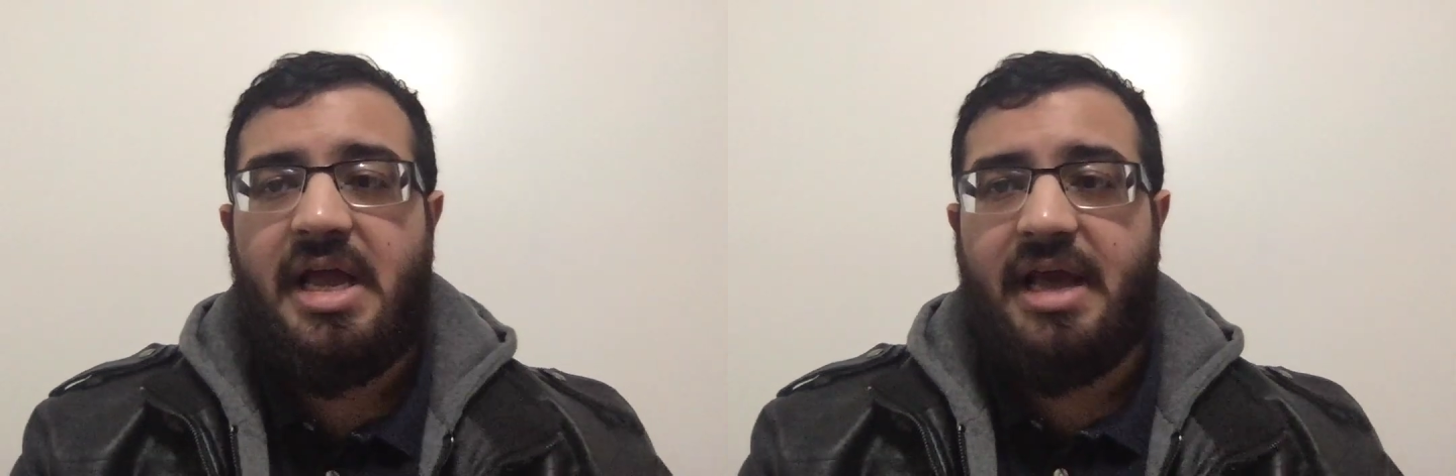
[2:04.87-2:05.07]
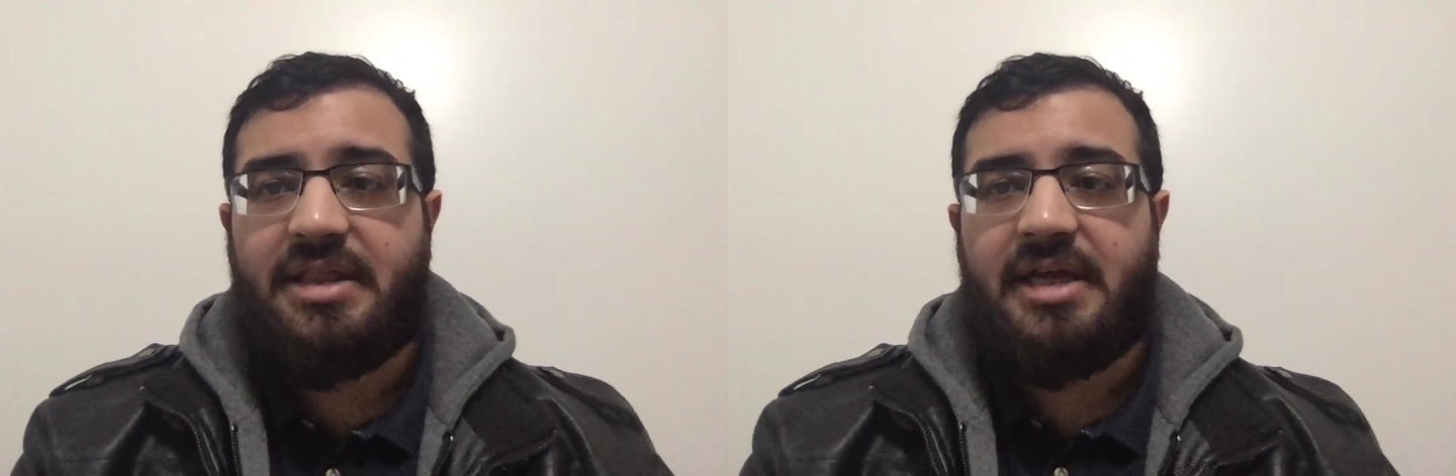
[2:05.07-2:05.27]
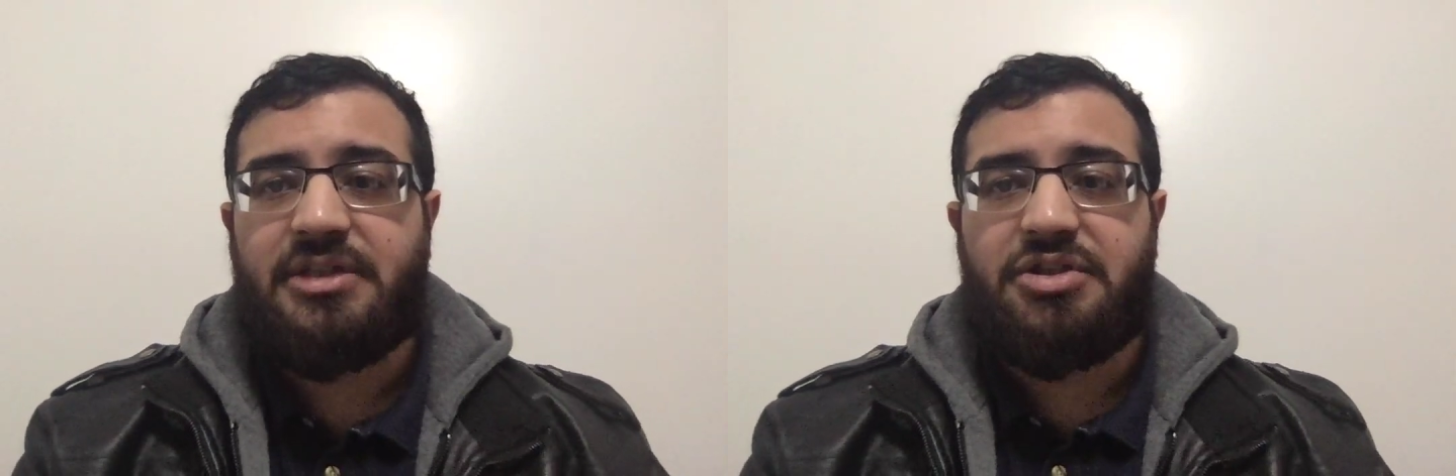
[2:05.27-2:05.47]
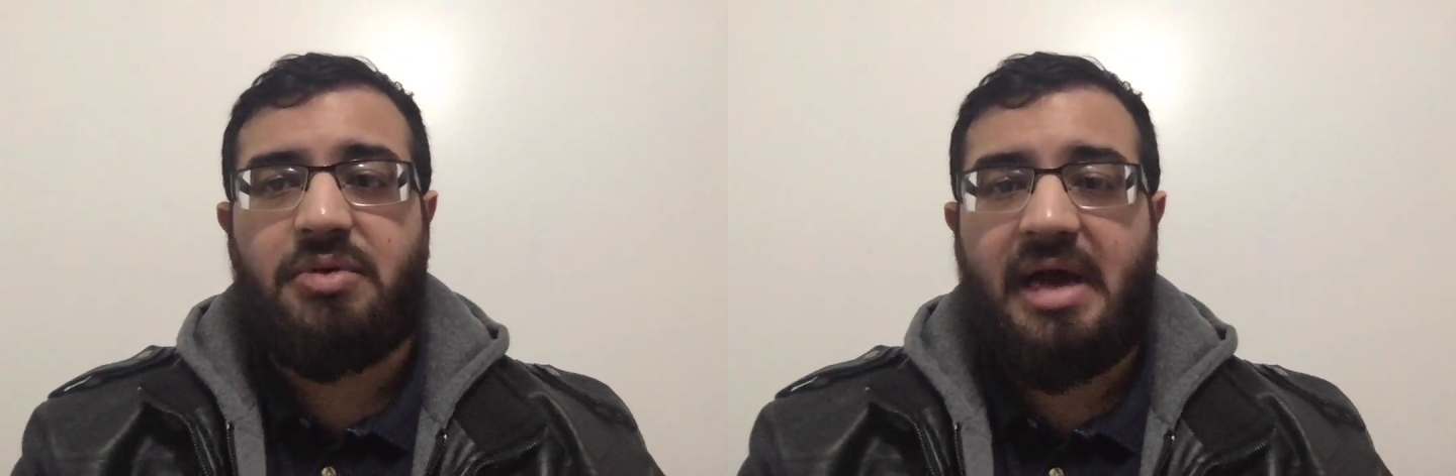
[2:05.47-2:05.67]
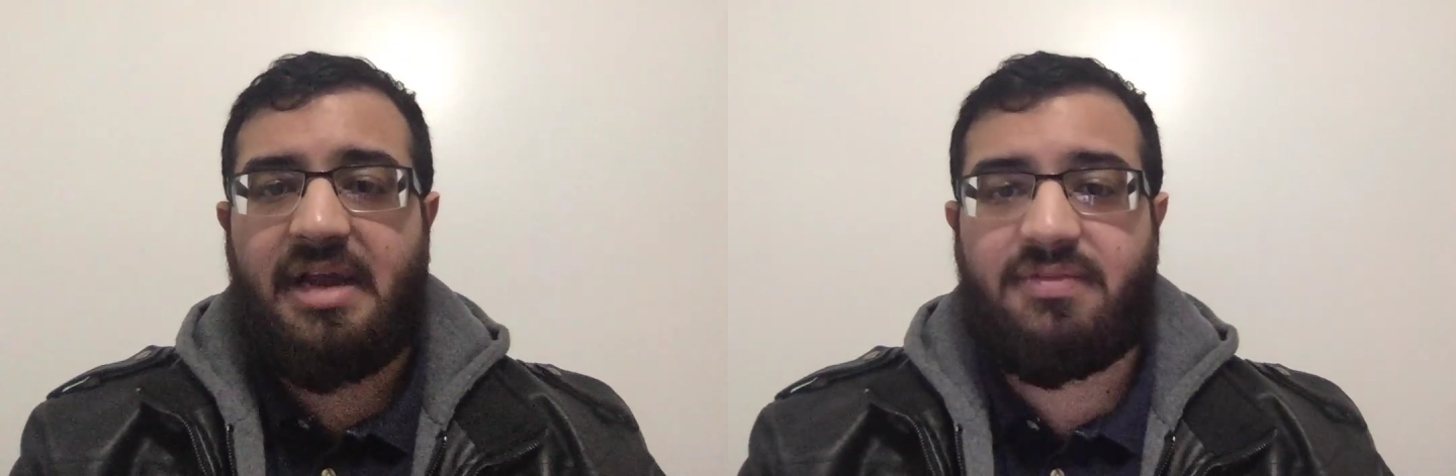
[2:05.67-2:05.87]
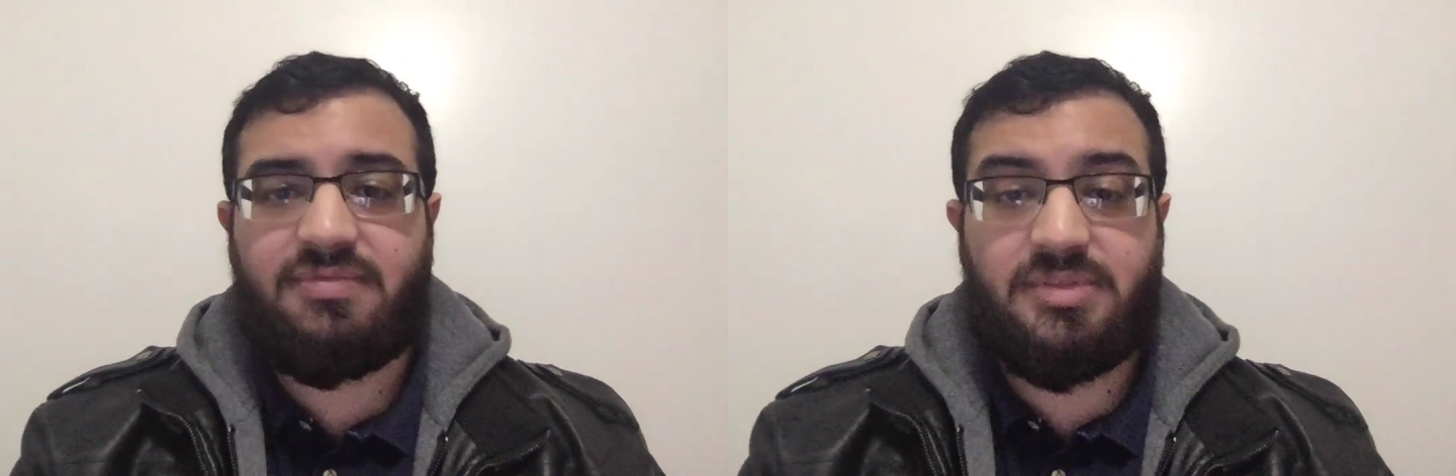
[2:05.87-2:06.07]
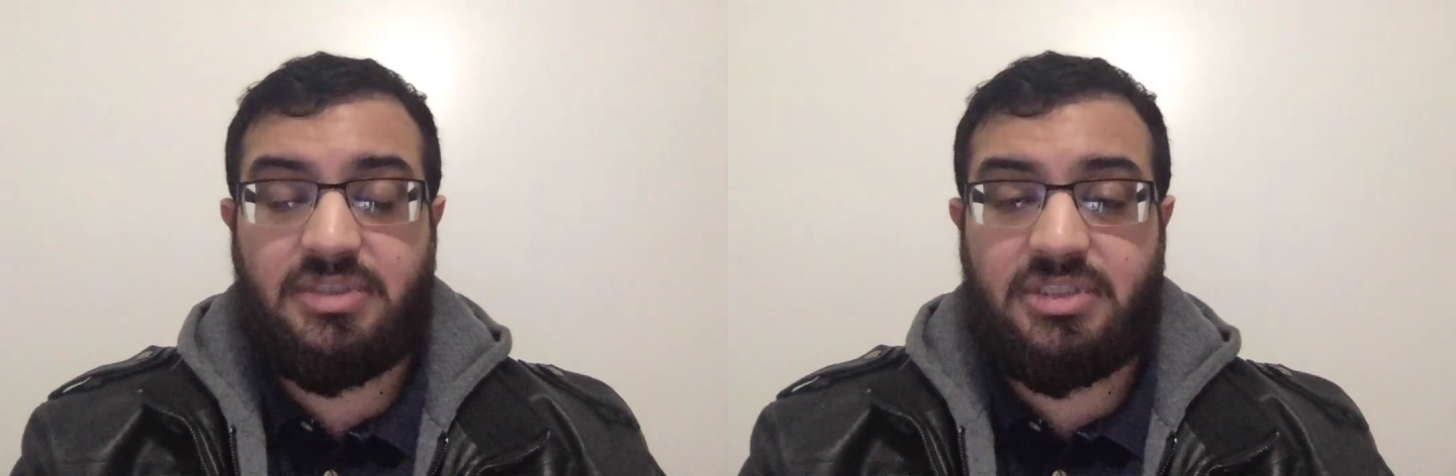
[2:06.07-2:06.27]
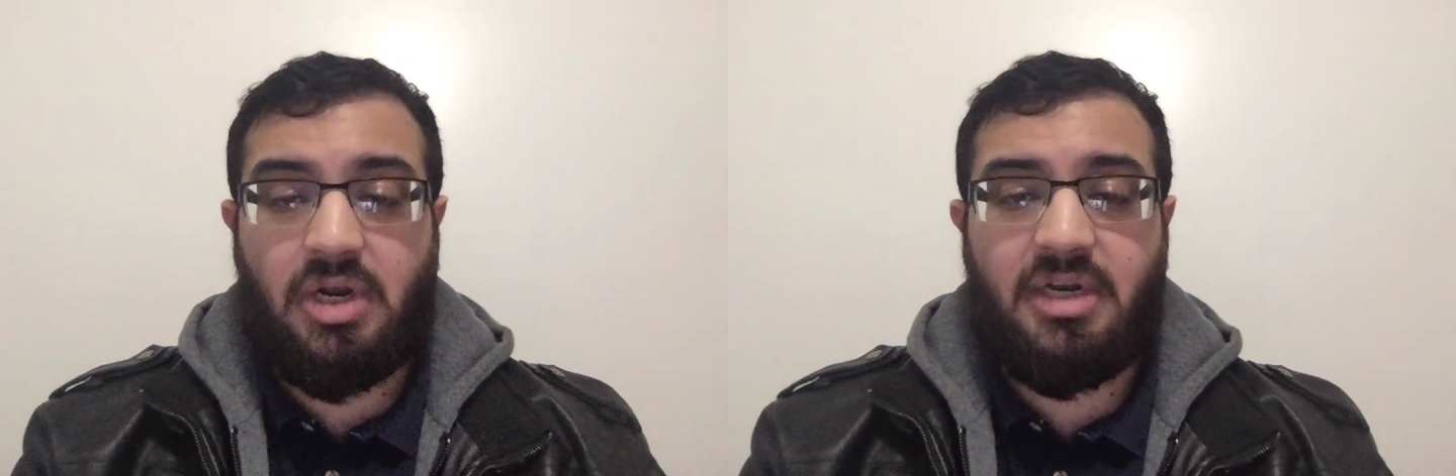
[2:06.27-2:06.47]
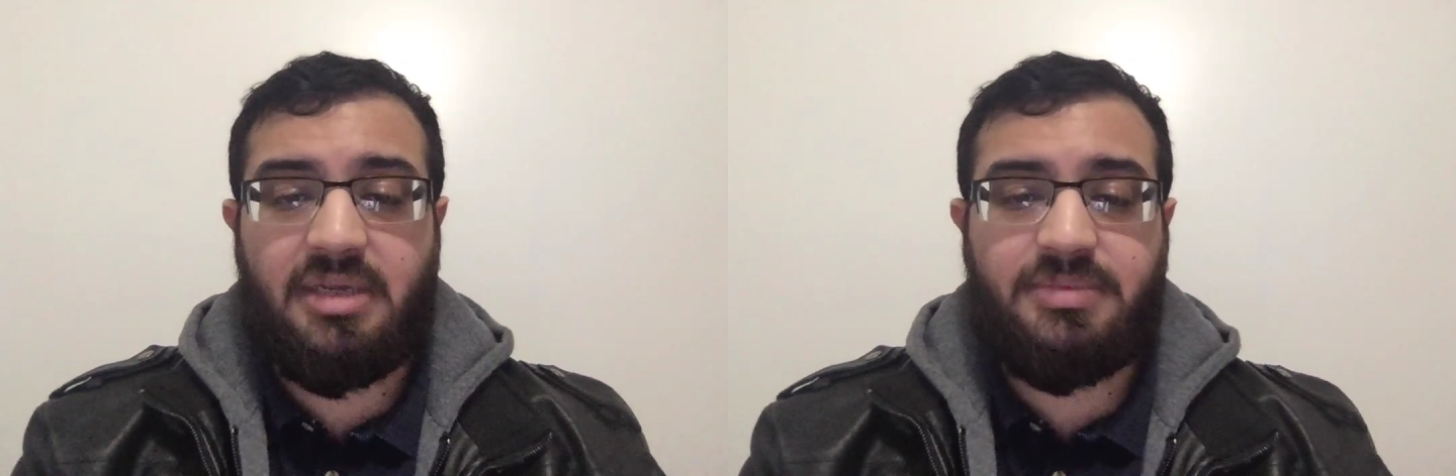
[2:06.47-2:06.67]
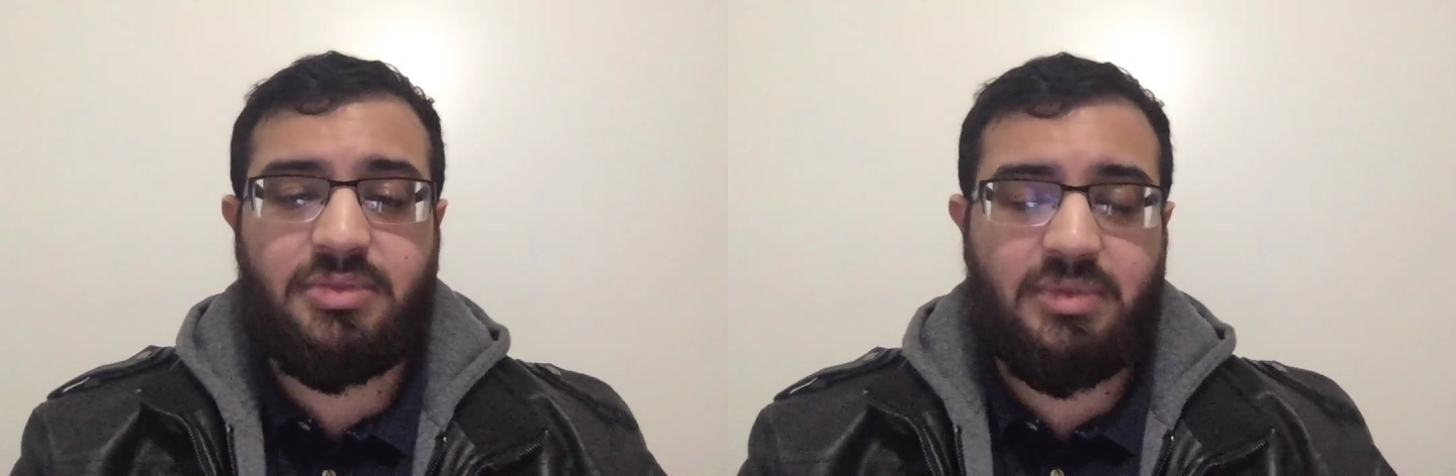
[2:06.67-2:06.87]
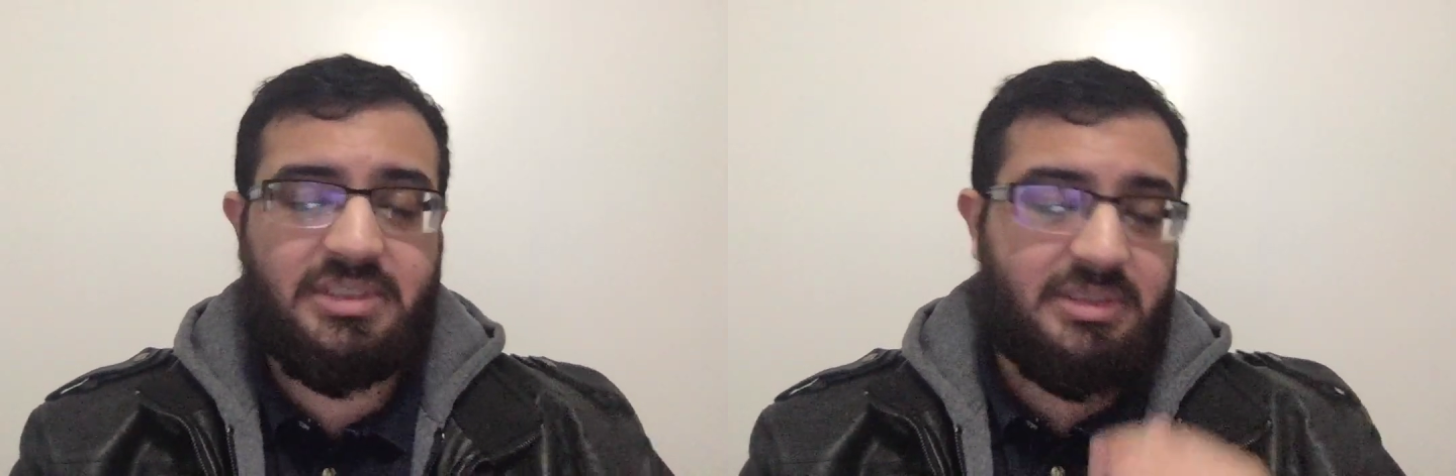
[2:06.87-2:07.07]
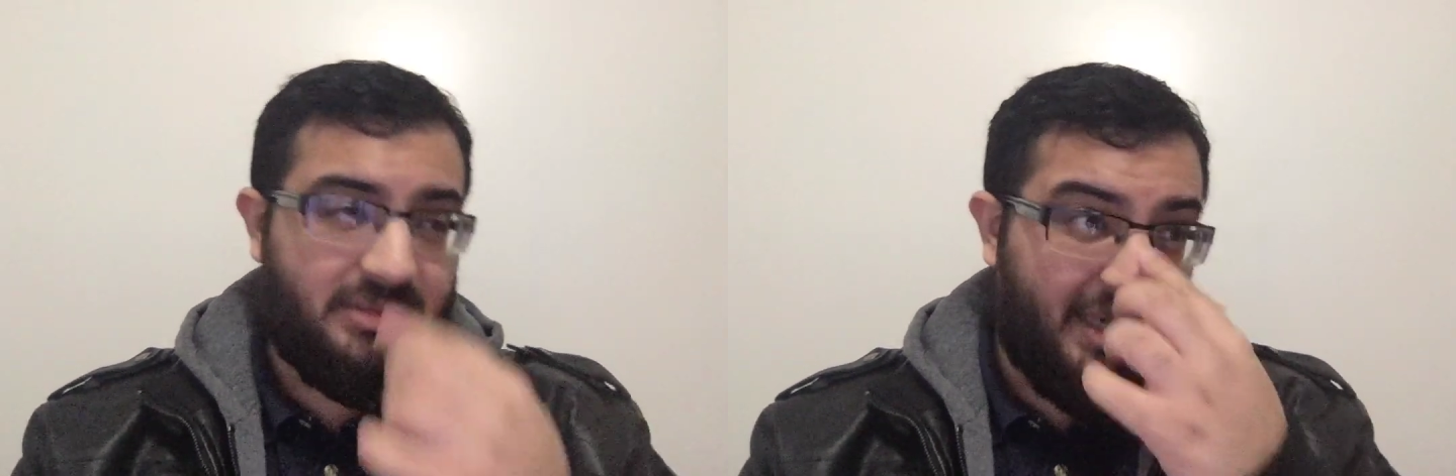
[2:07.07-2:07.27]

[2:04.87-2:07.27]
and then you have startups which